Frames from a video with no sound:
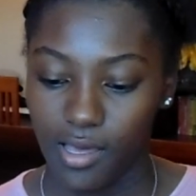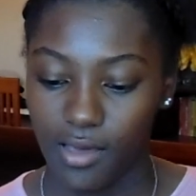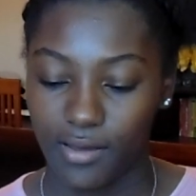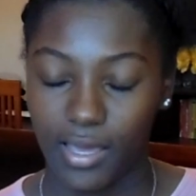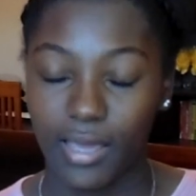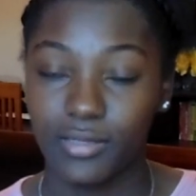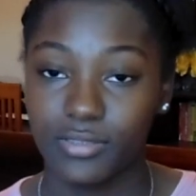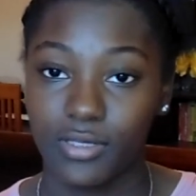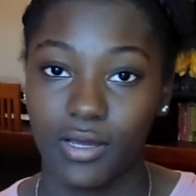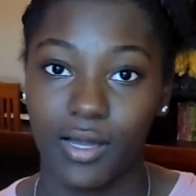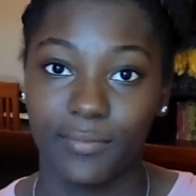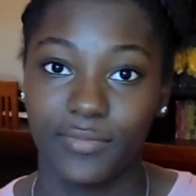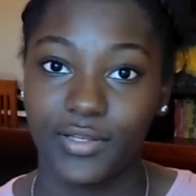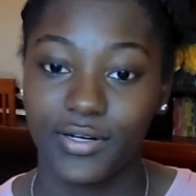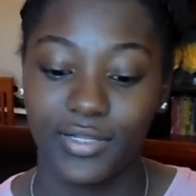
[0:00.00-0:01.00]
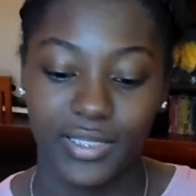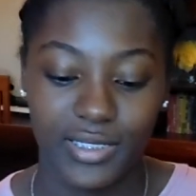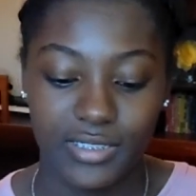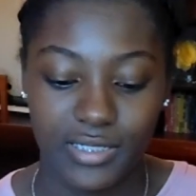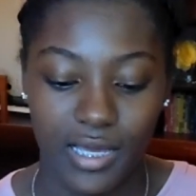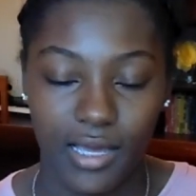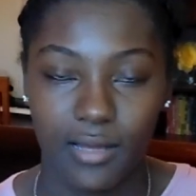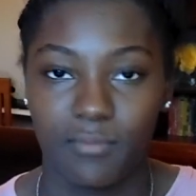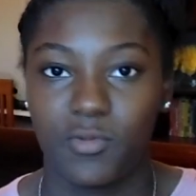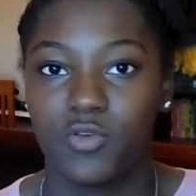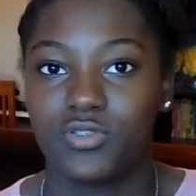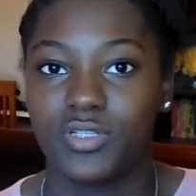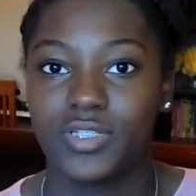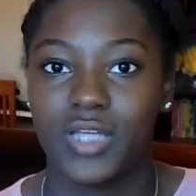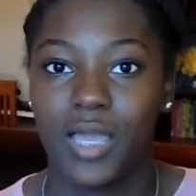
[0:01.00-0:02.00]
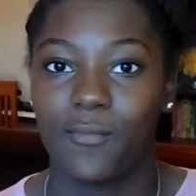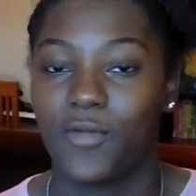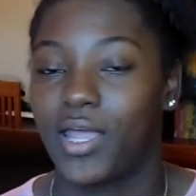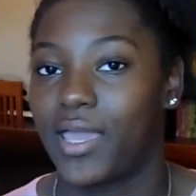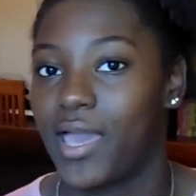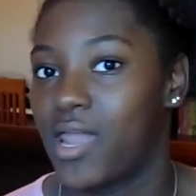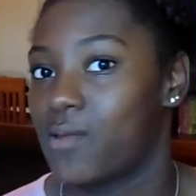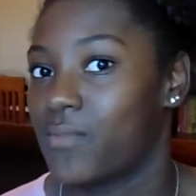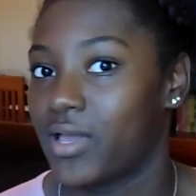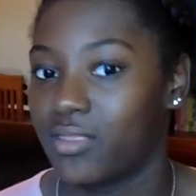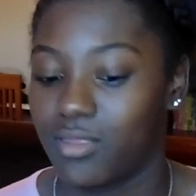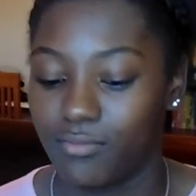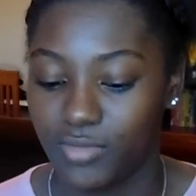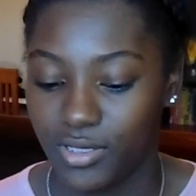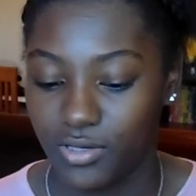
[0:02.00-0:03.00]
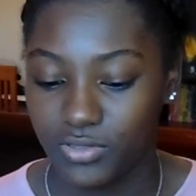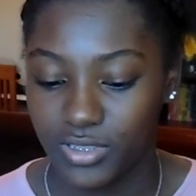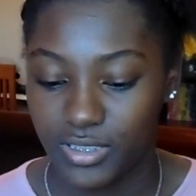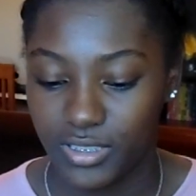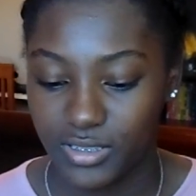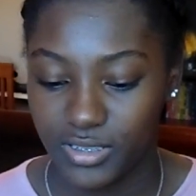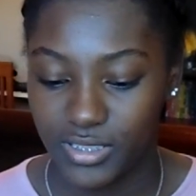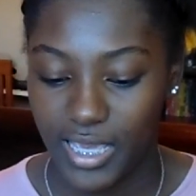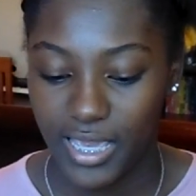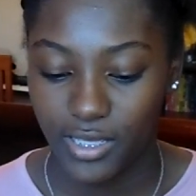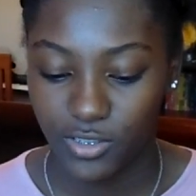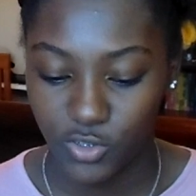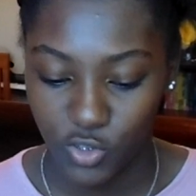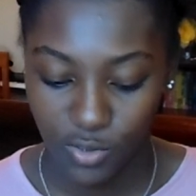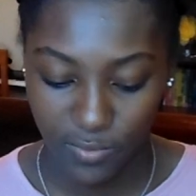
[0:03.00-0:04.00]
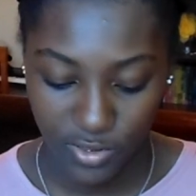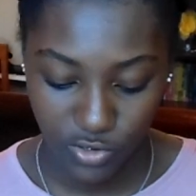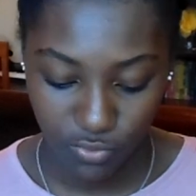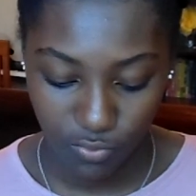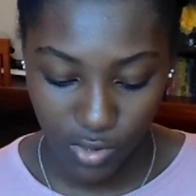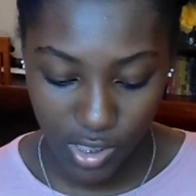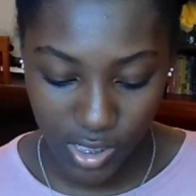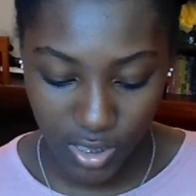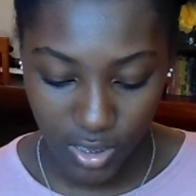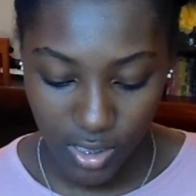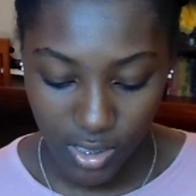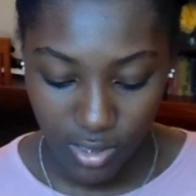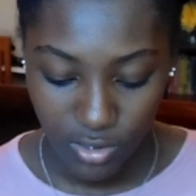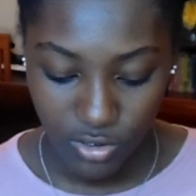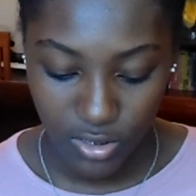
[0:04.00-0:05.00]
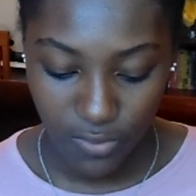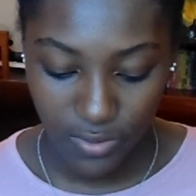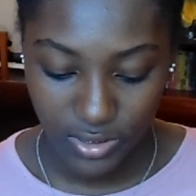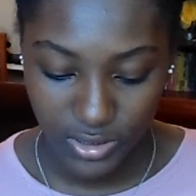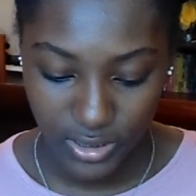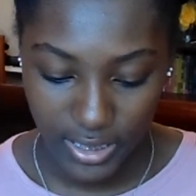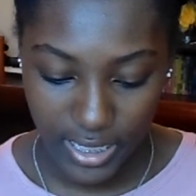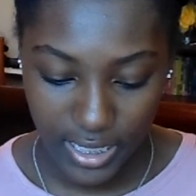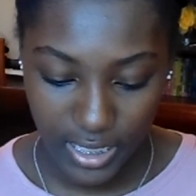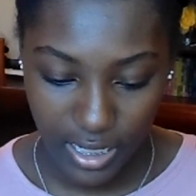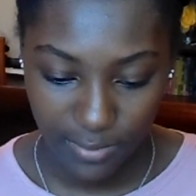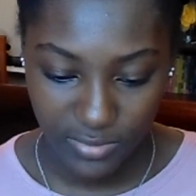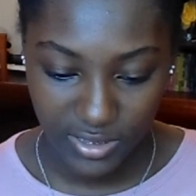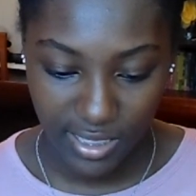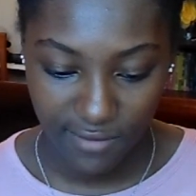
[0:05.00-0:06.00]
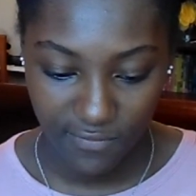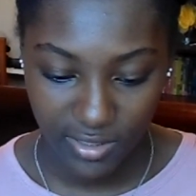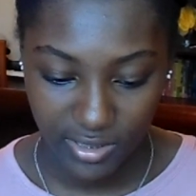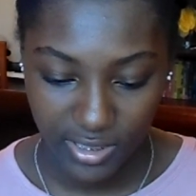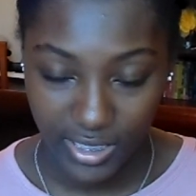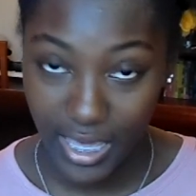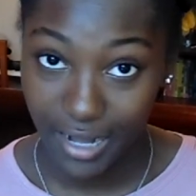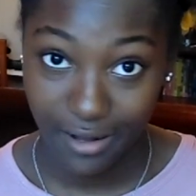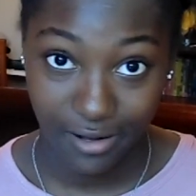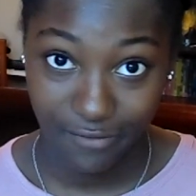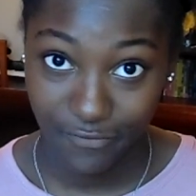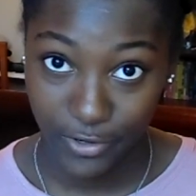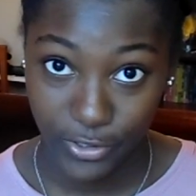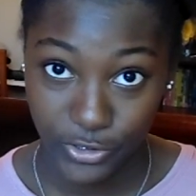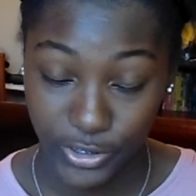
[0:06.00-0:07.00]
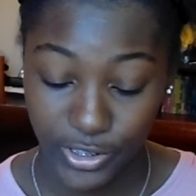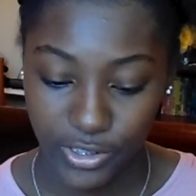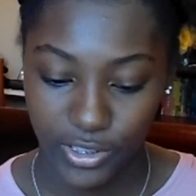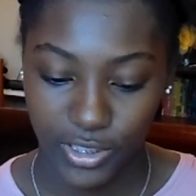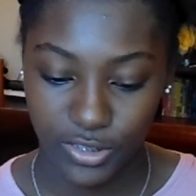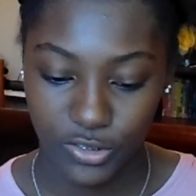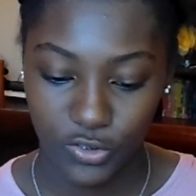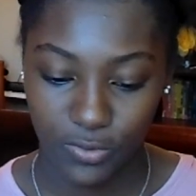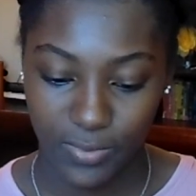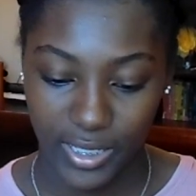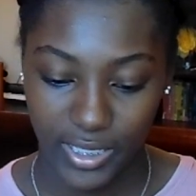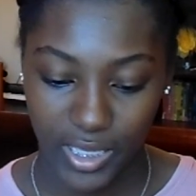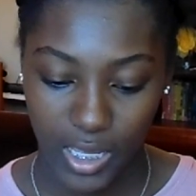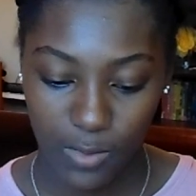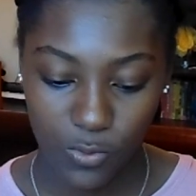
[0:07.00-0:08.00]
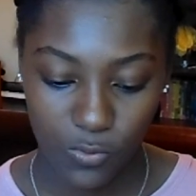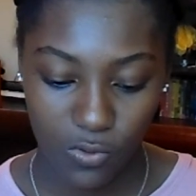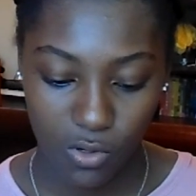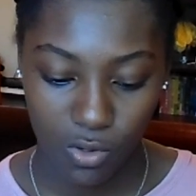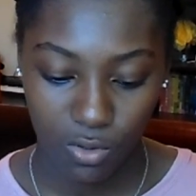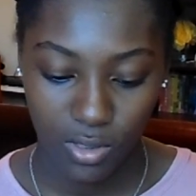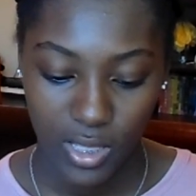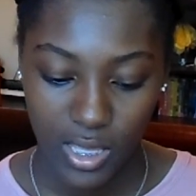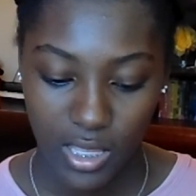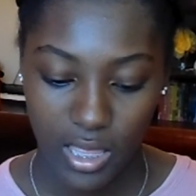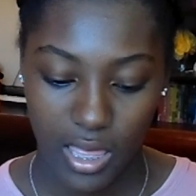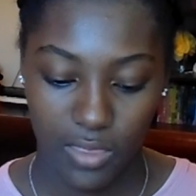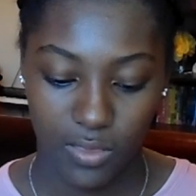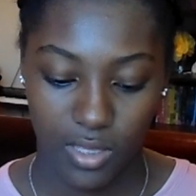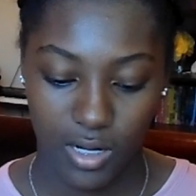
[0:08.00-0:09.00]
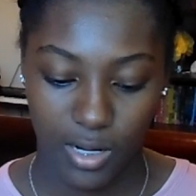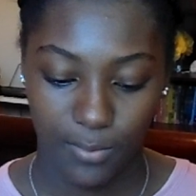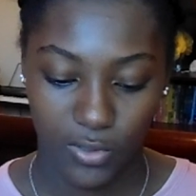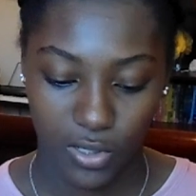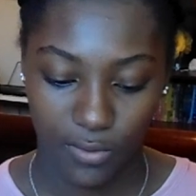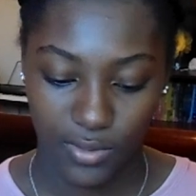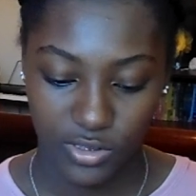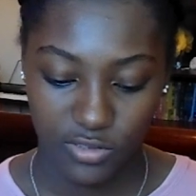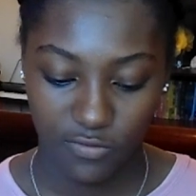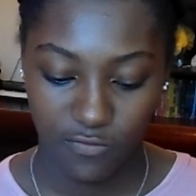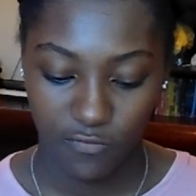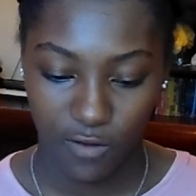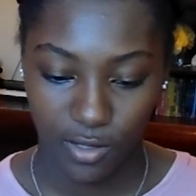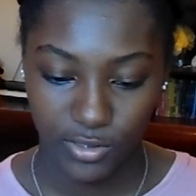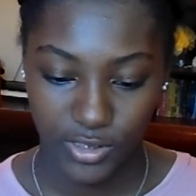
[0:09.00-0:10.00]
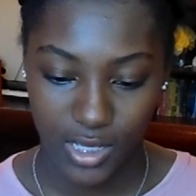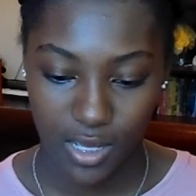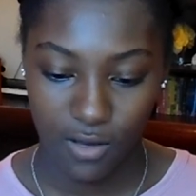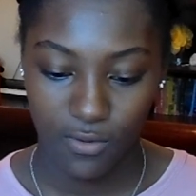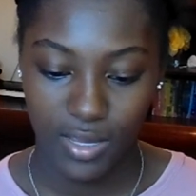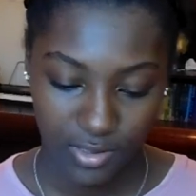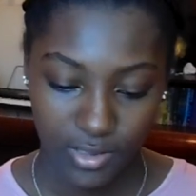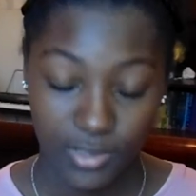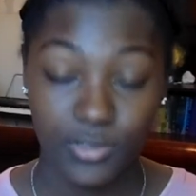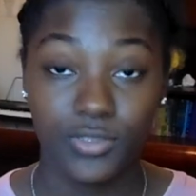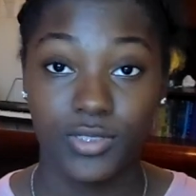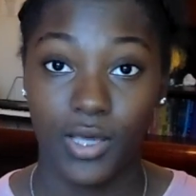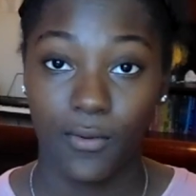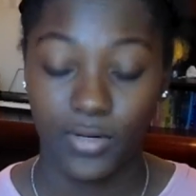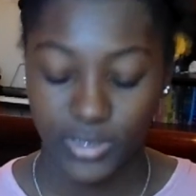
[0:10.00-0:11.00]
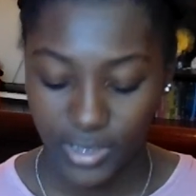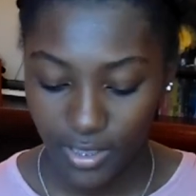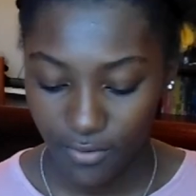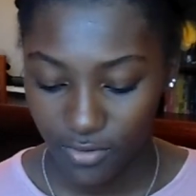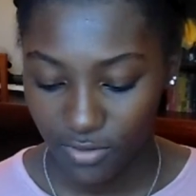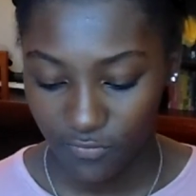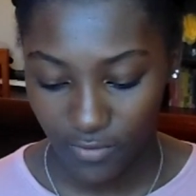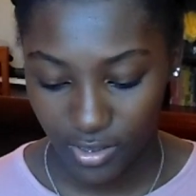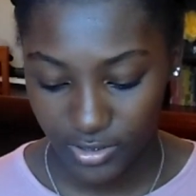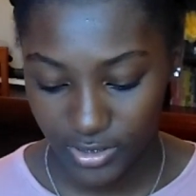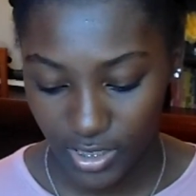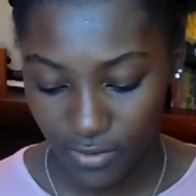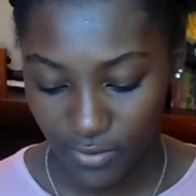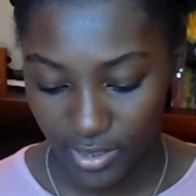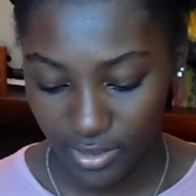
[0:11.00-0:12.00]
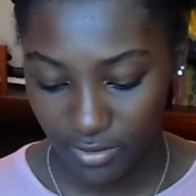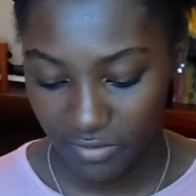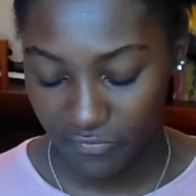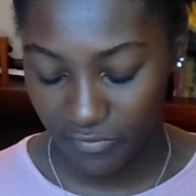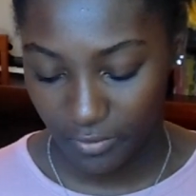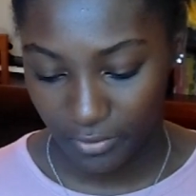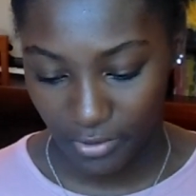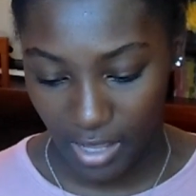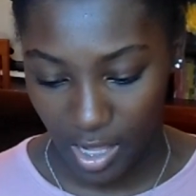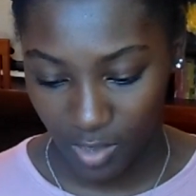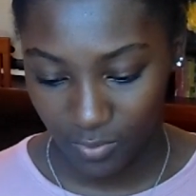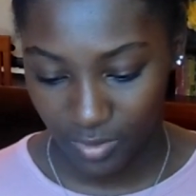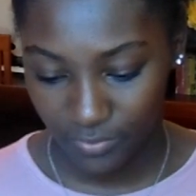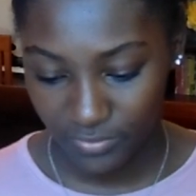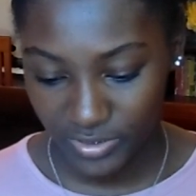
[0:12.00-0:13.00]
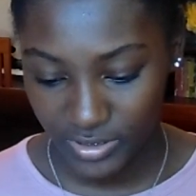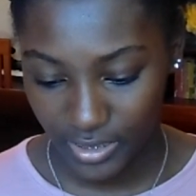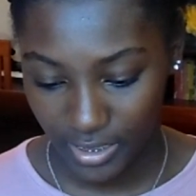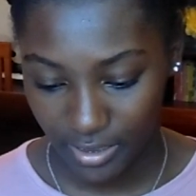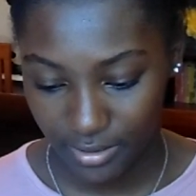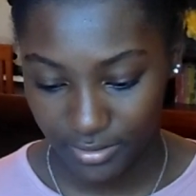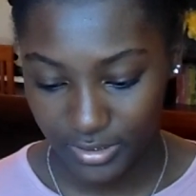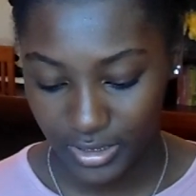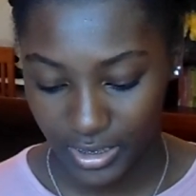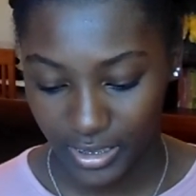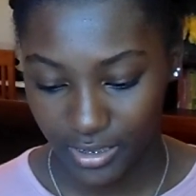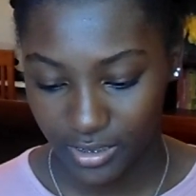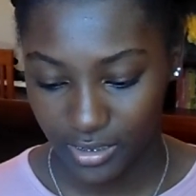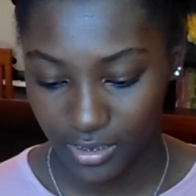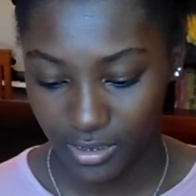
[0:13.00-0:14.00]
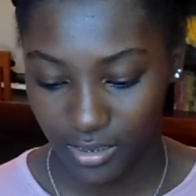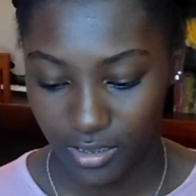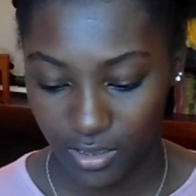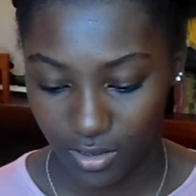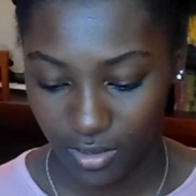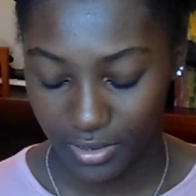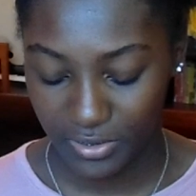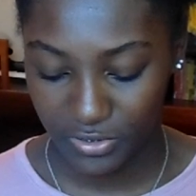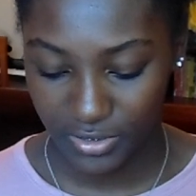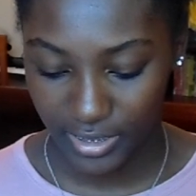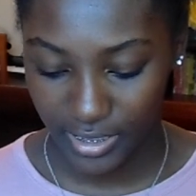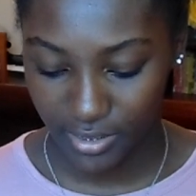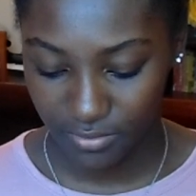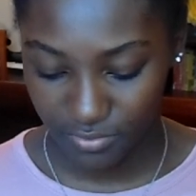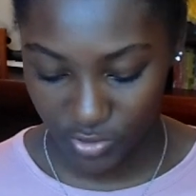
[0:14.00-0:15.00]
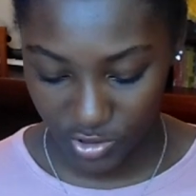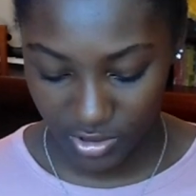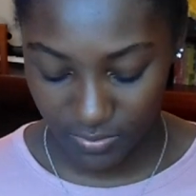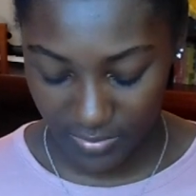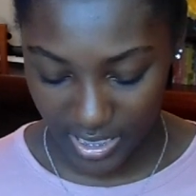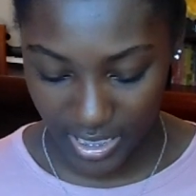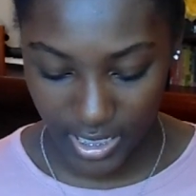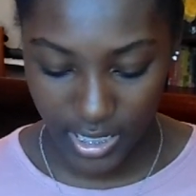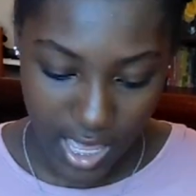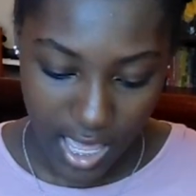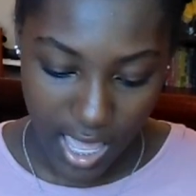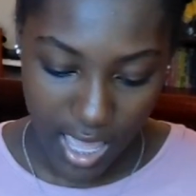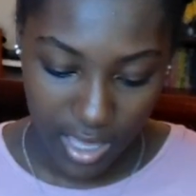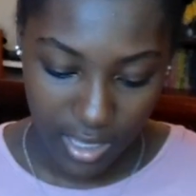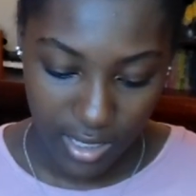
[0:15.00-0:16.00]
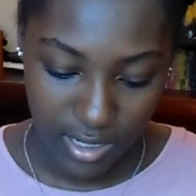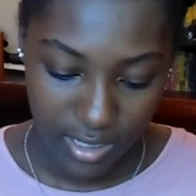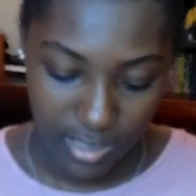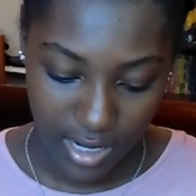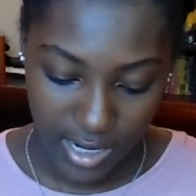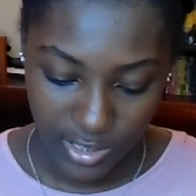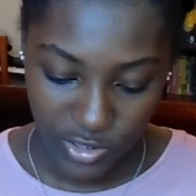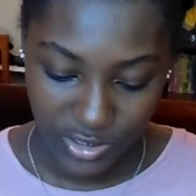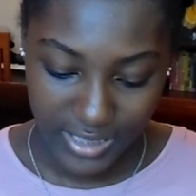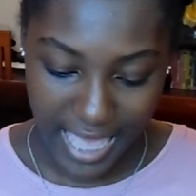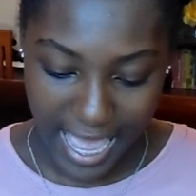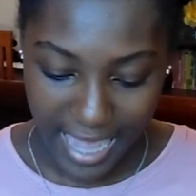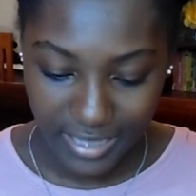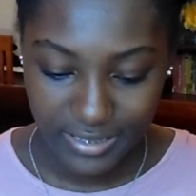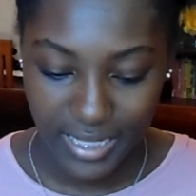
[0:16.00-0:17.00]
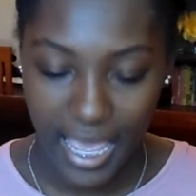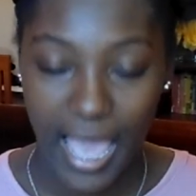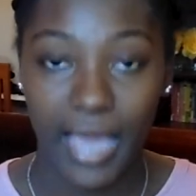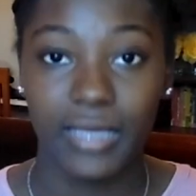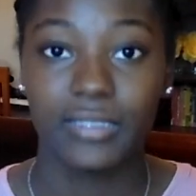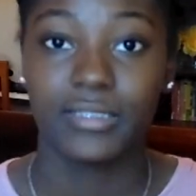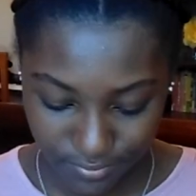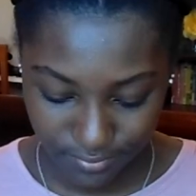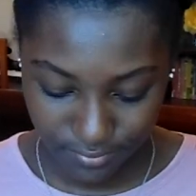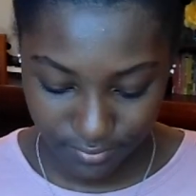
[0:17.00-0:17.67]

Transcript: Okay, so I'm literally done. Most of the time when I edit my thumbnails, it doesn't take too much work. So once again, I'm saving the edited version into my camera roll, and then I'm going to Fonto. So once I go into Fonto, I go to photo albums and select the collage that I just made, and I just add text.